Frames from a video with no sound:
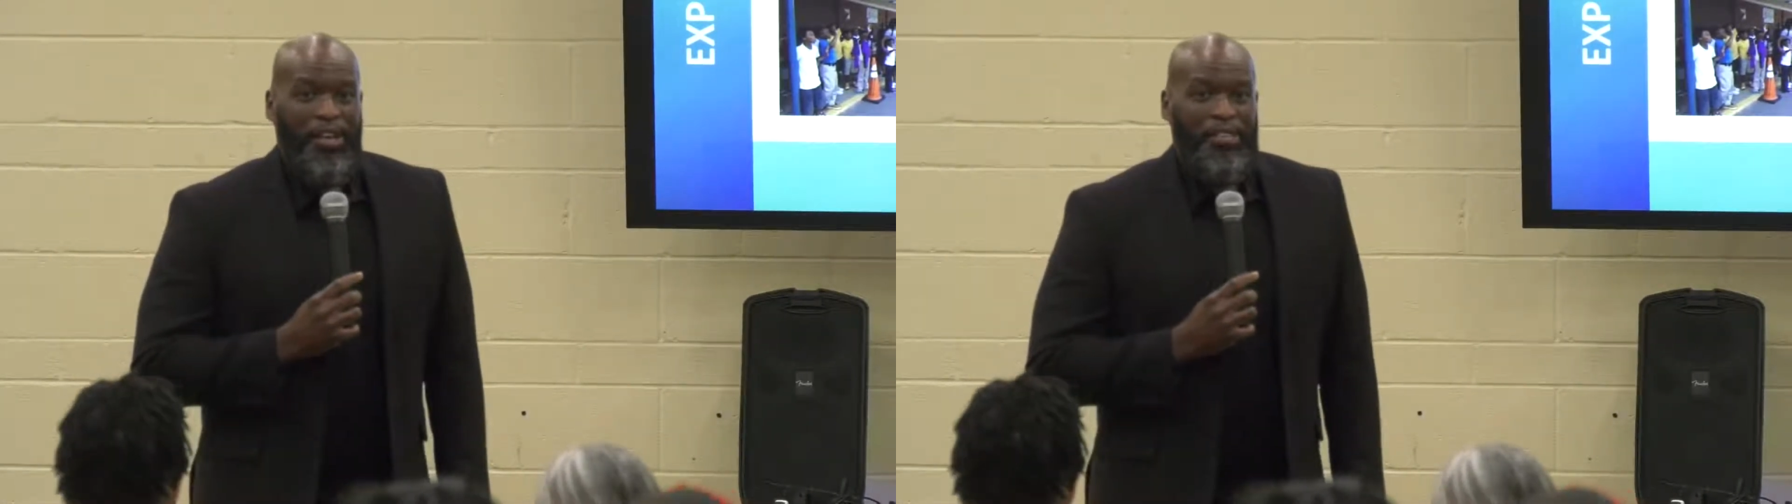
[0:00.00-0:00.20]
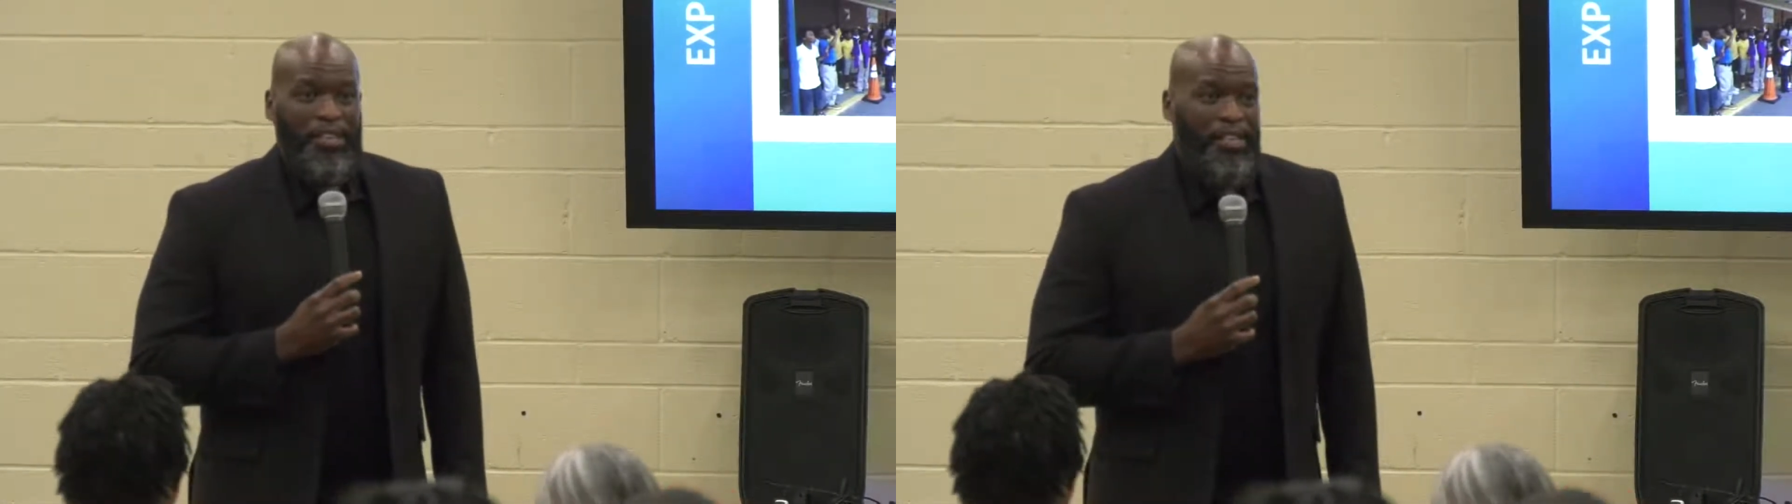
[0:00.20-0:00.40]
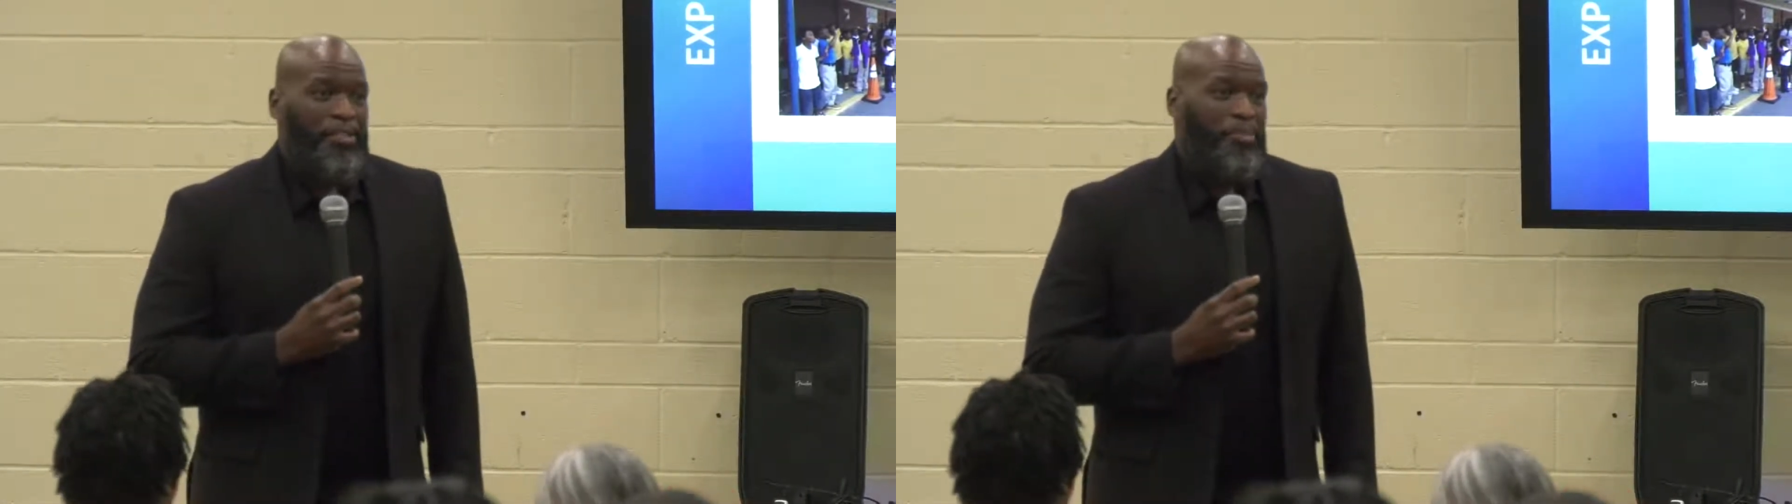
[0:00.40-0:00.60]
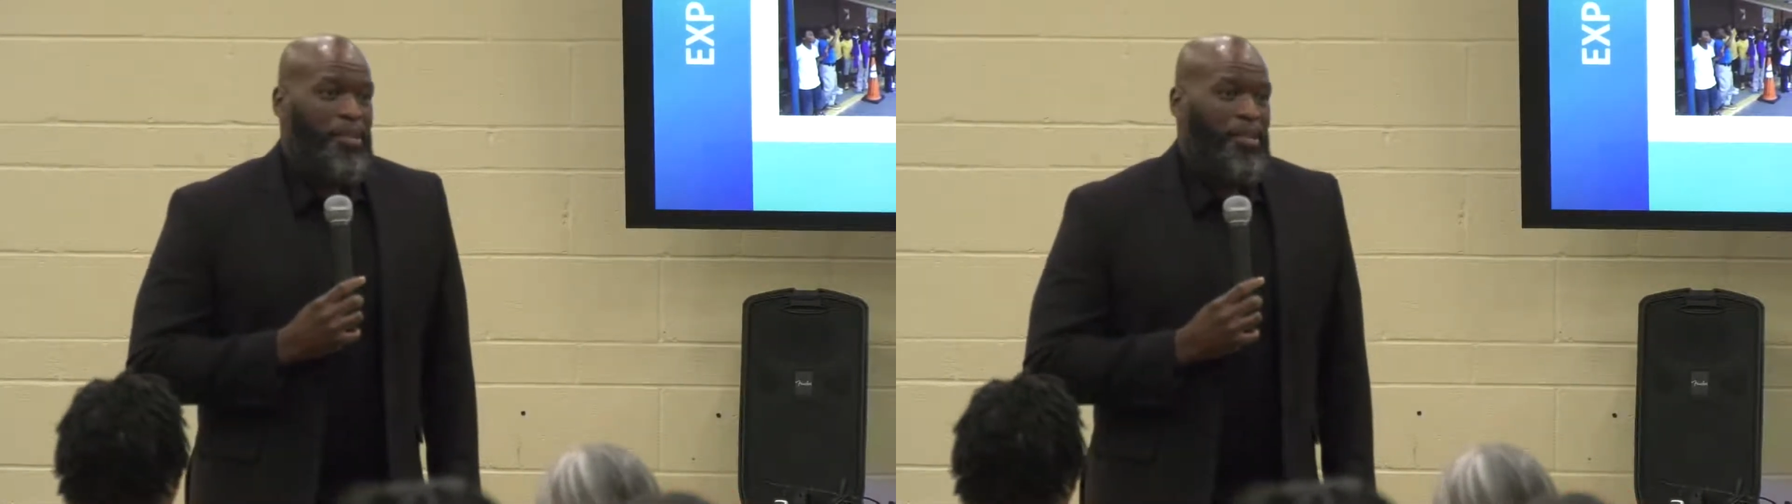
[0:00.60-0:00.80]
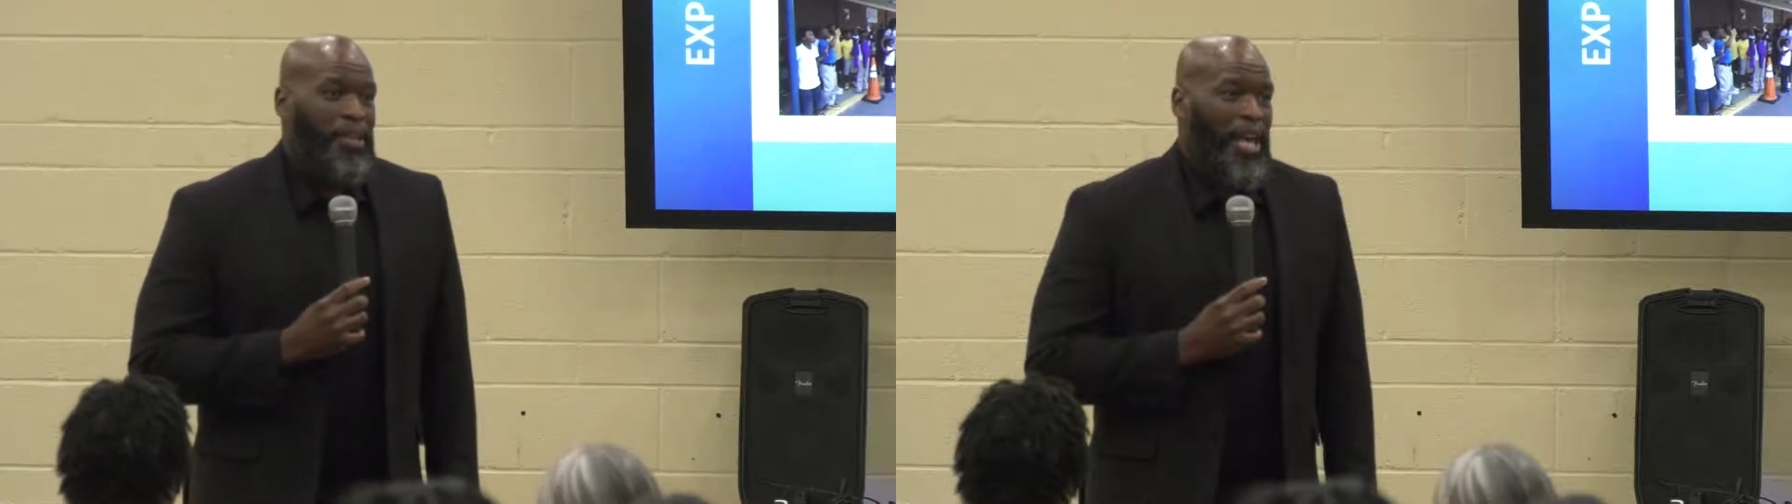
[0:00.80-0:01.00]
said to
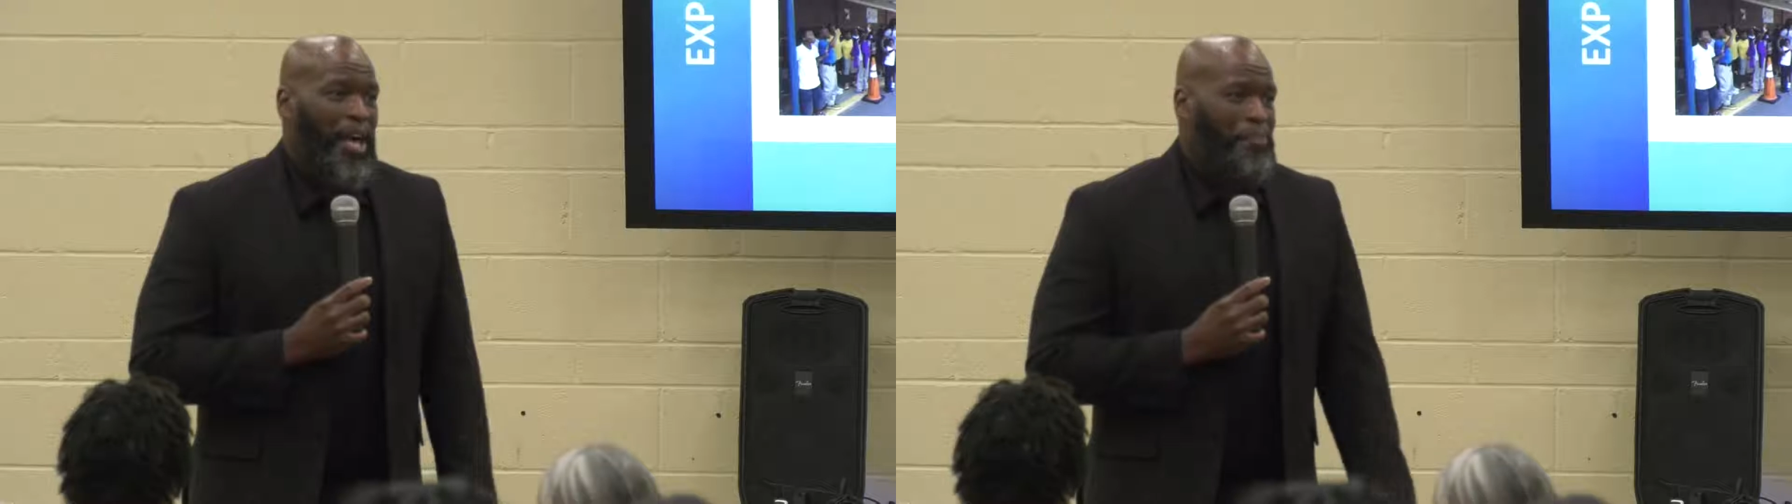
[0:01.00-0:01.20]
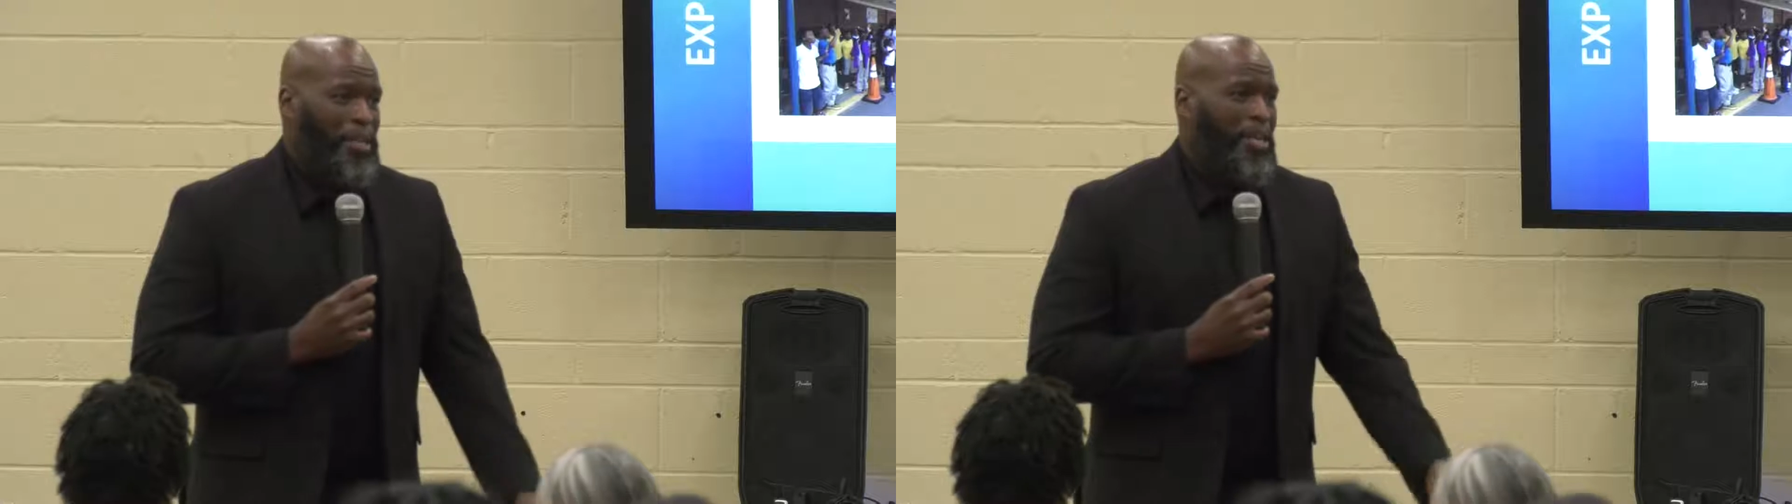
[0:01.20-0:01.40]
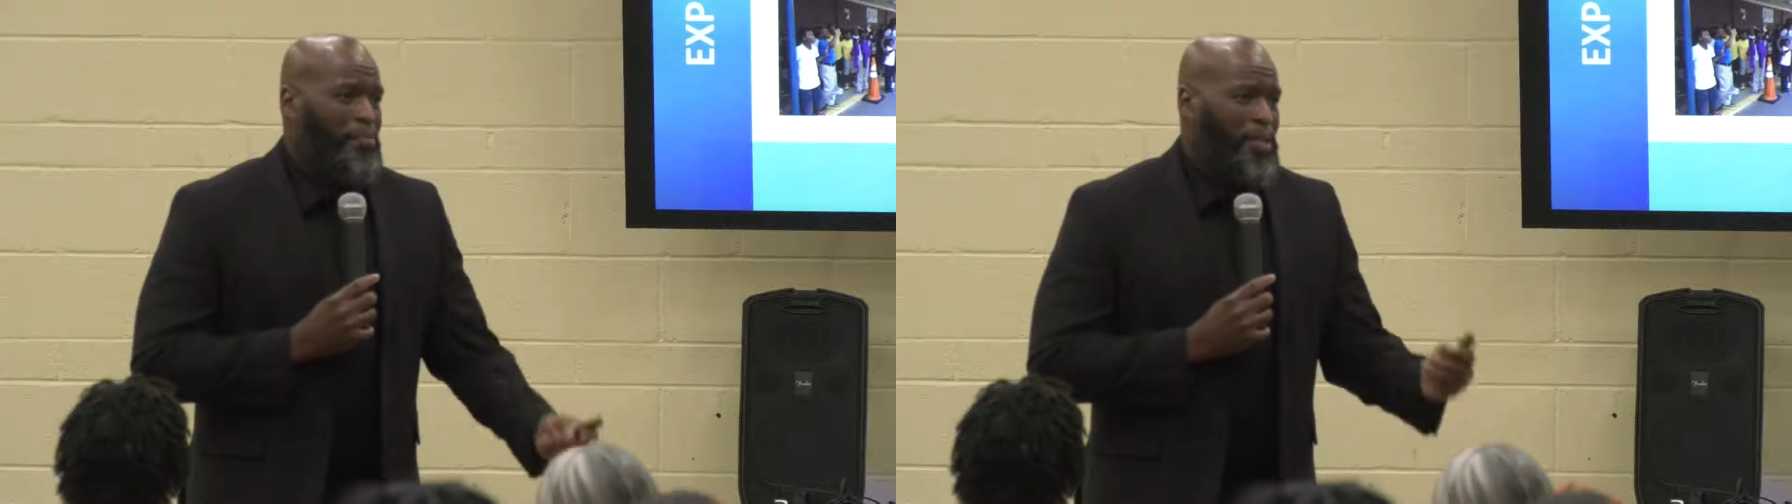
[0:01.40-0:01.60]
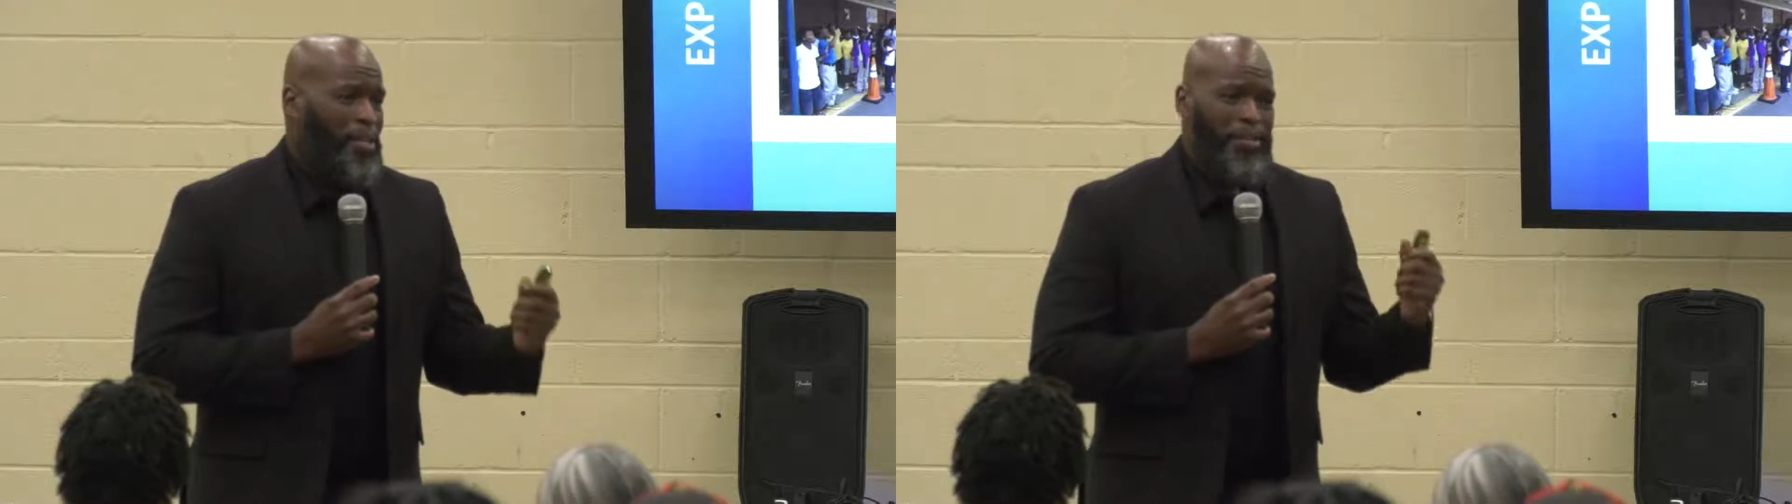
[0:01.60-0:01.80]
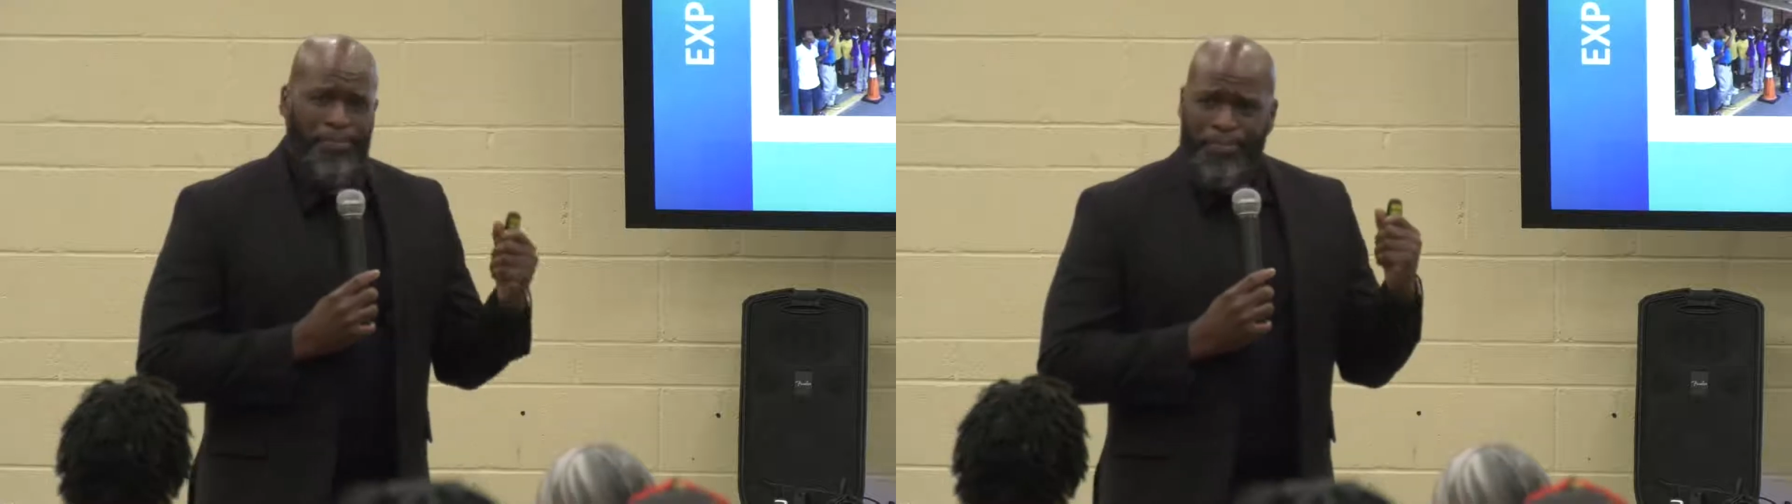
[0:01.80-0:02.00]
me, "I may not
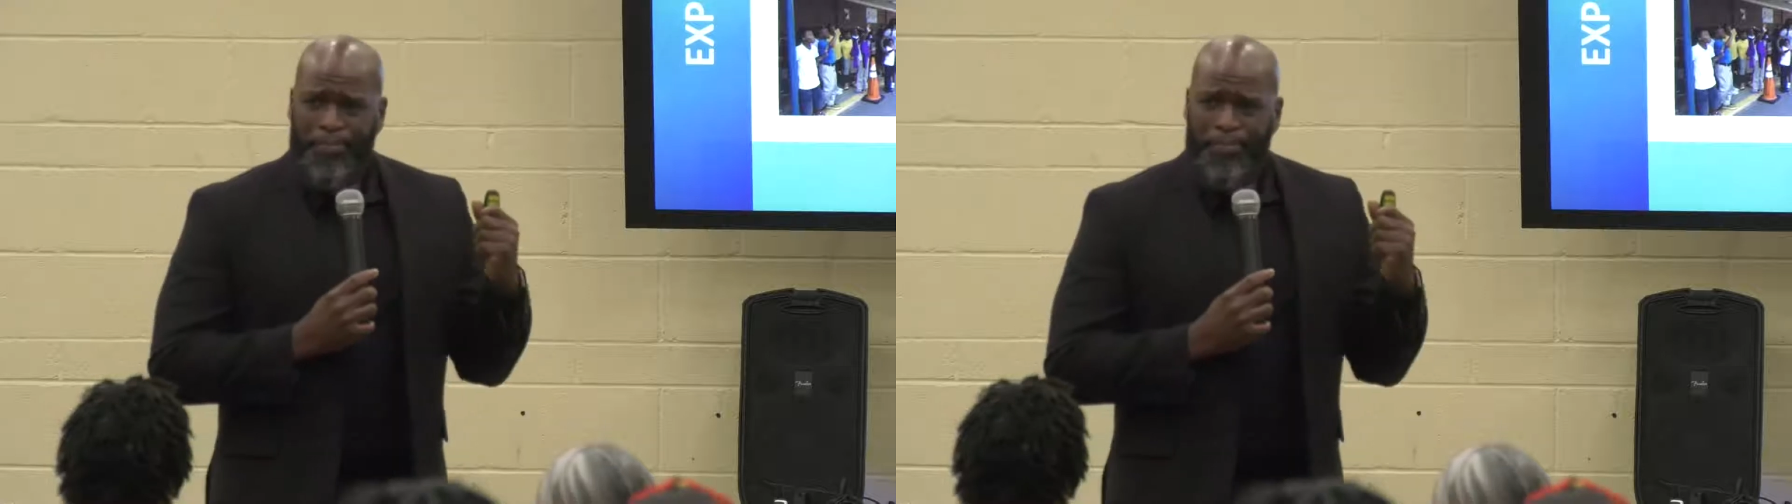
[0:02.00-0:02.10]
be